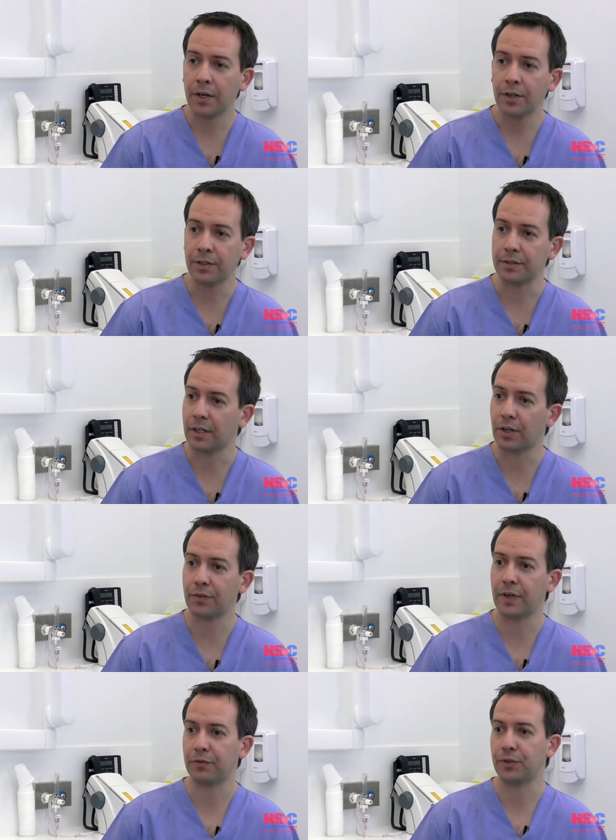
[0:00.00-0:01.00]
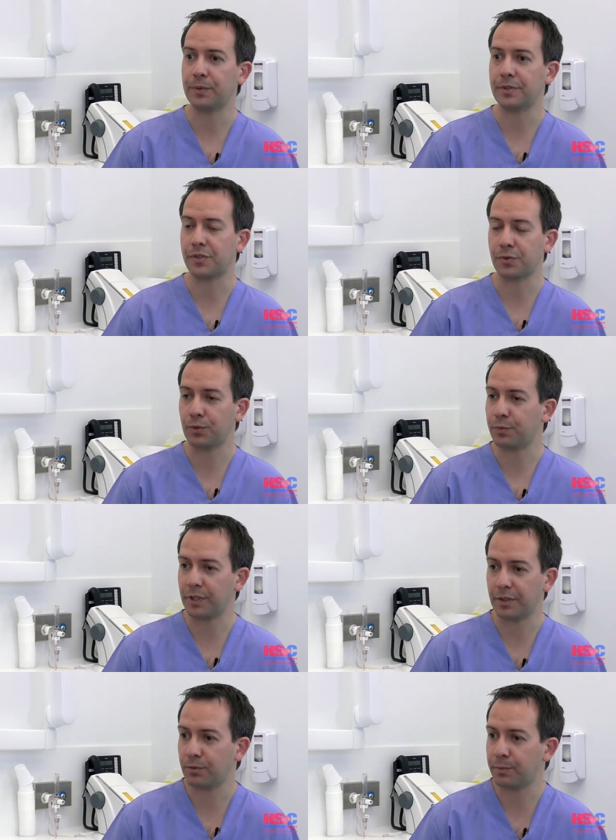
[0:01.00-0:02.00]
I know that a lot of our viewers would
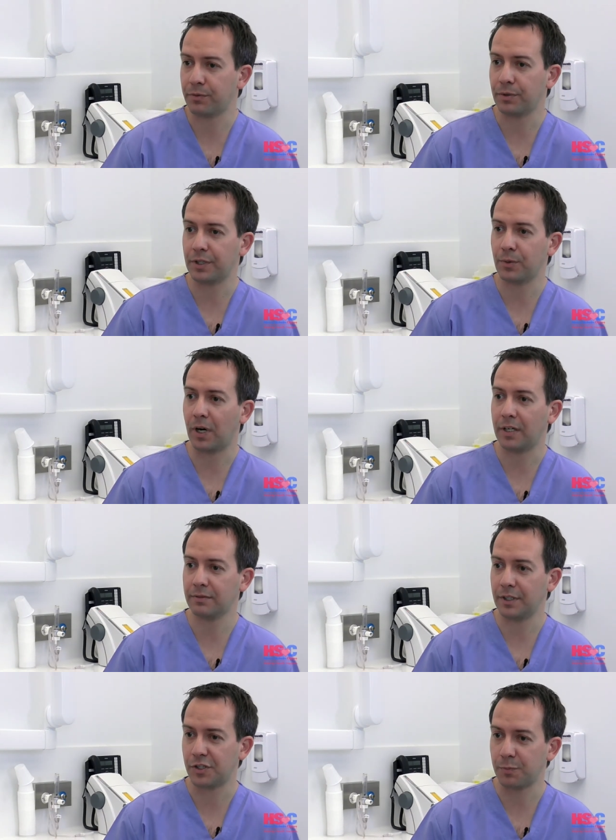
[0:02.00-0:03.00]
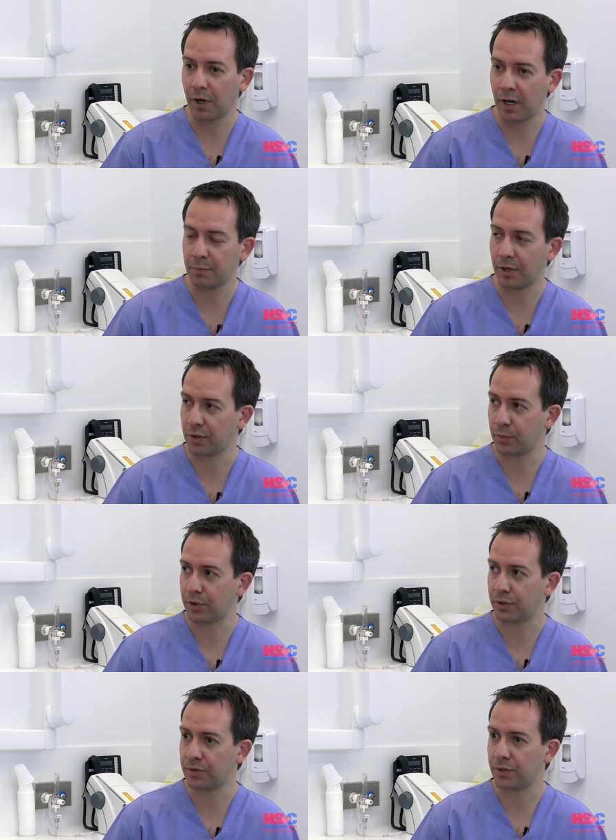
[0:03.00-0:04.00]
be would be really quite inspired by the
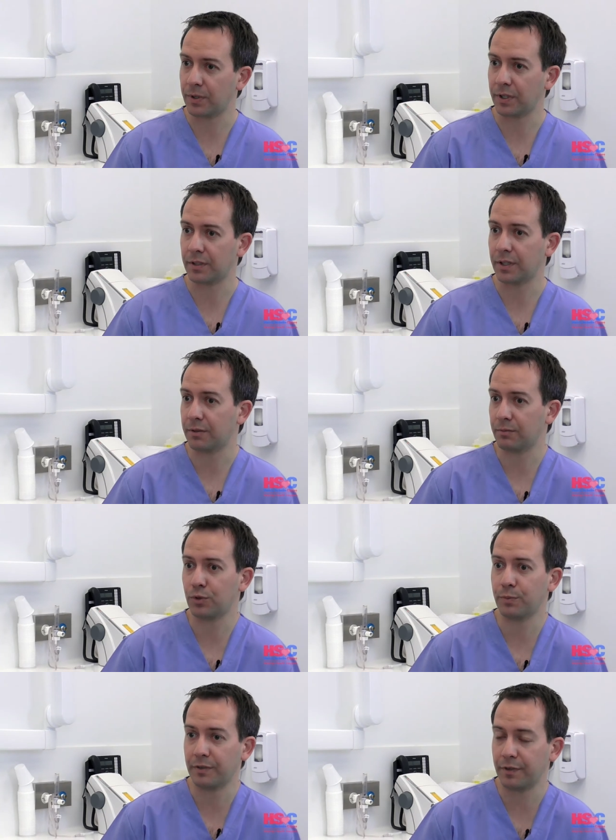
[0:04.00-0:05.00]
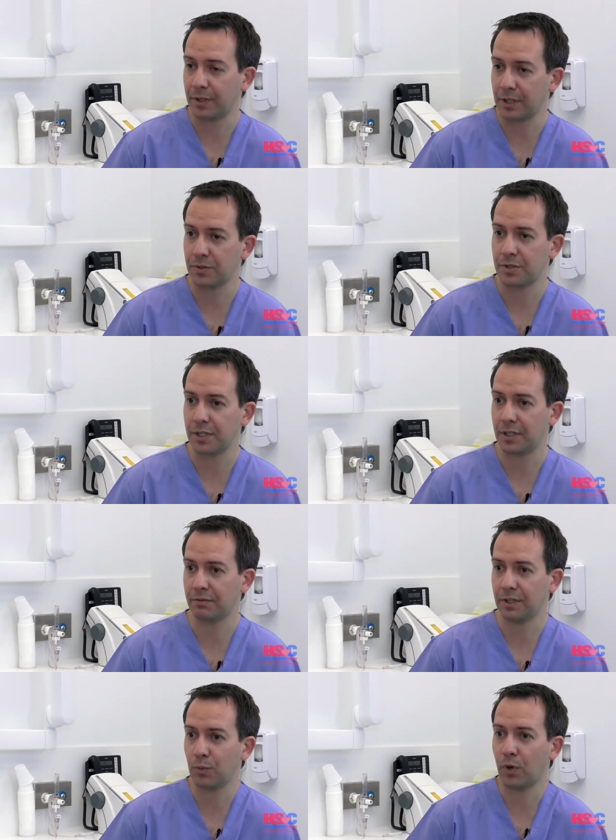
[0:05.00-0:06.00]
work you're doing and, and would be very interested
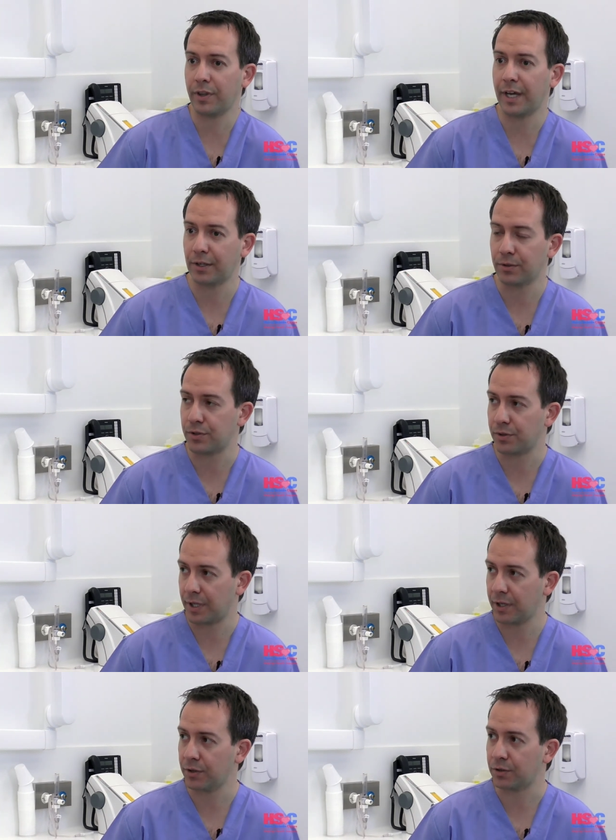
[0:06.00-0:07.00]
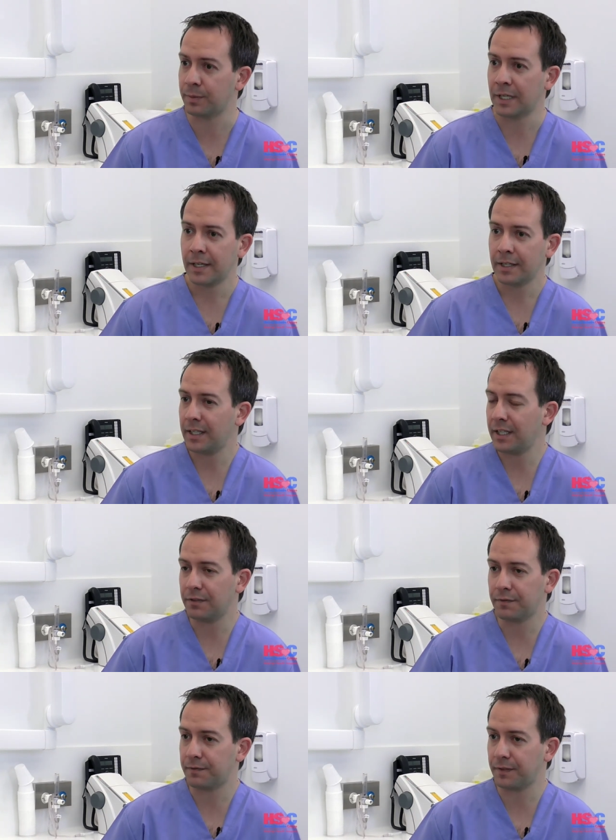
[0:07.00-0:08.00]
in, in what they could do to help.
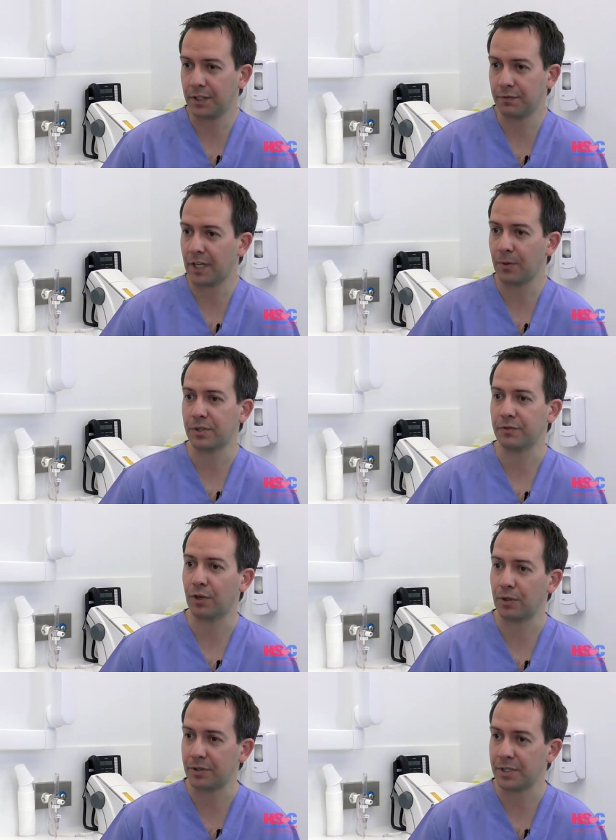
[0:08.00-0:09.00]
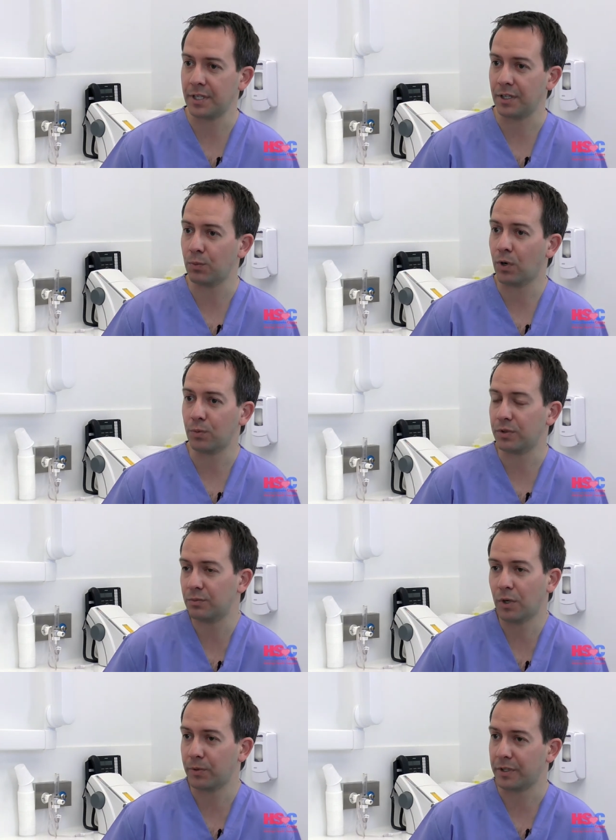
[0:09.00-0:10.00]
If if they were to volunteer, what would
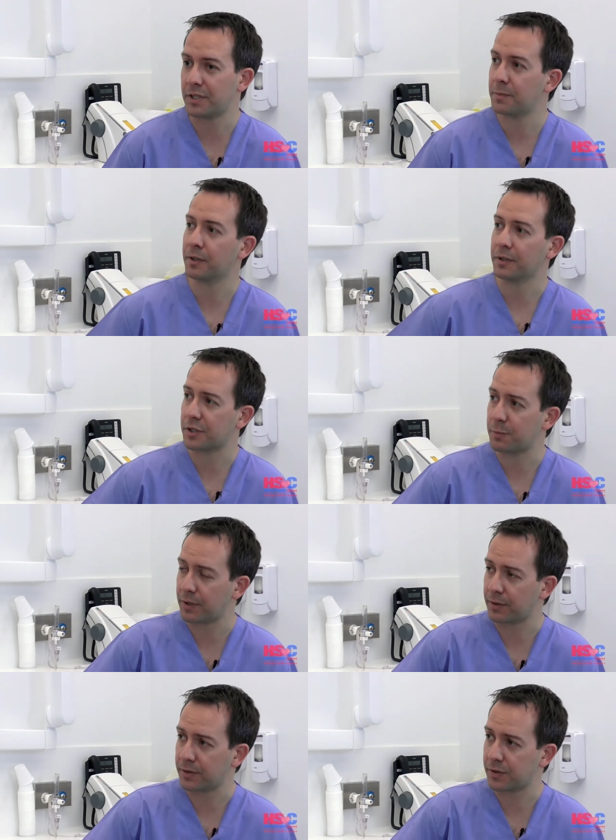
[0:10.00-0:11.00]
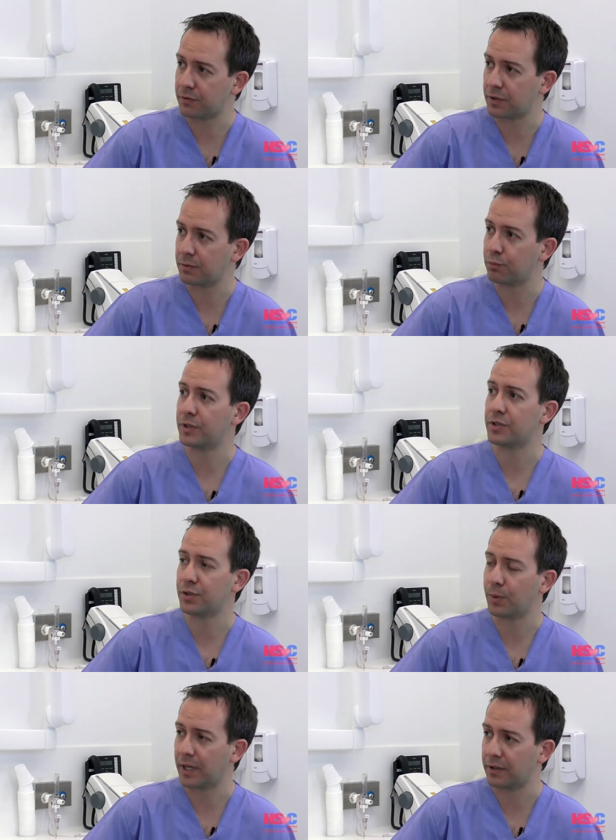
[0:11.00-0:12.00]
what would a typical experience of a Bridge
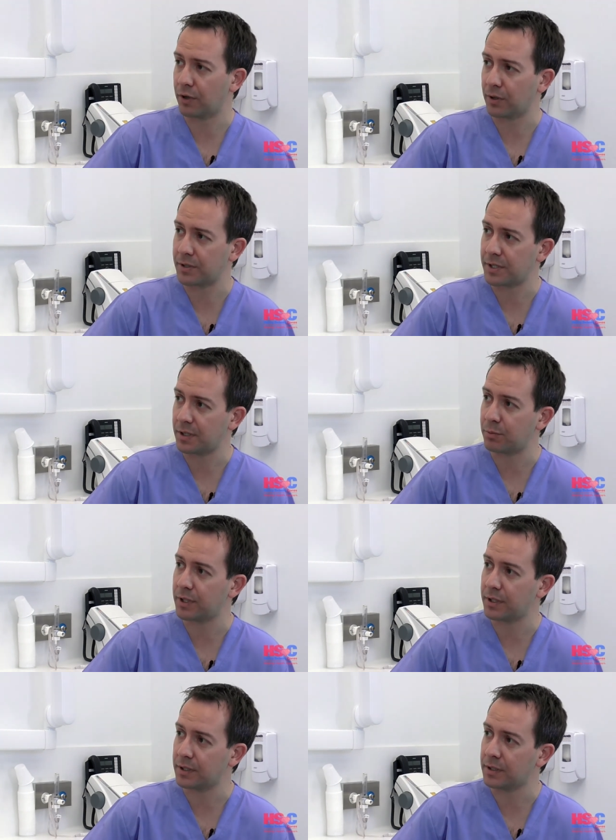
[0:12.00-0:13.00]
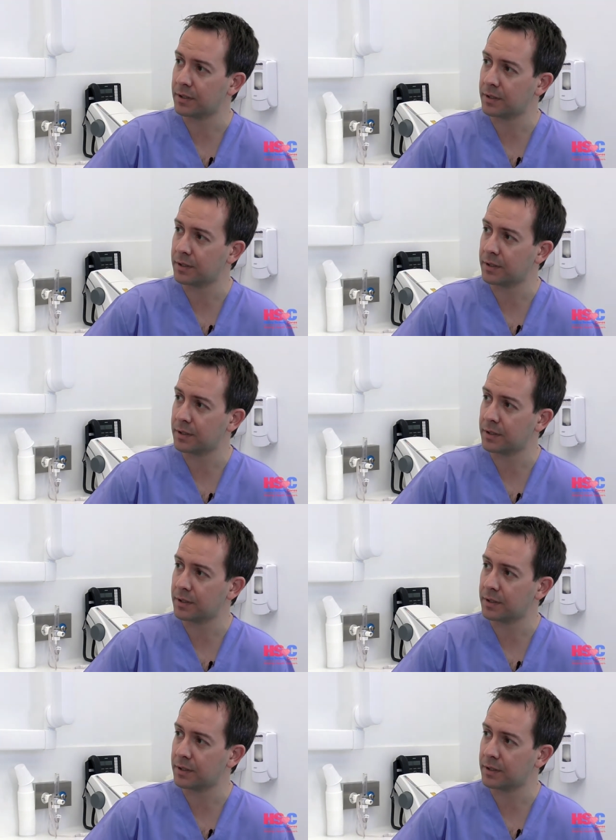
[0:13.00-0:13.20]
to Aid volunteer be?